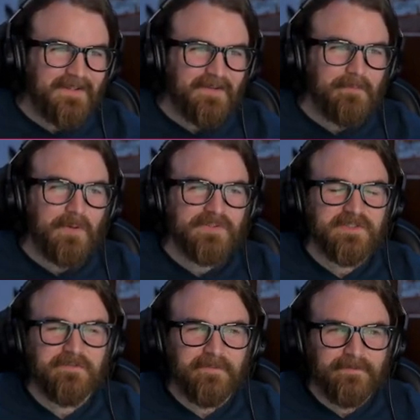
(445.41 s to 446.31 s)
most
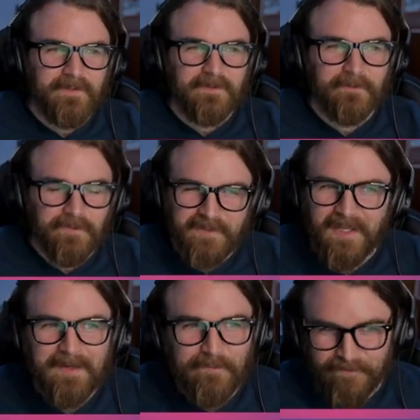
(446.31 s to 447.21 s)
of the feel, the
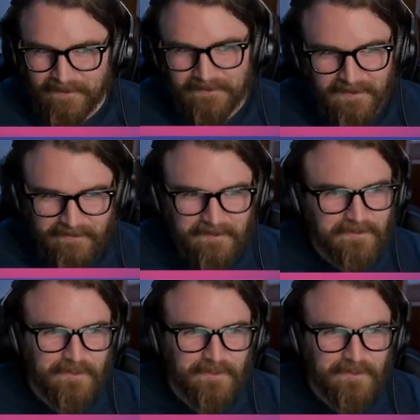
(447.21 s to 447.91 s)
game feel of it, if you will,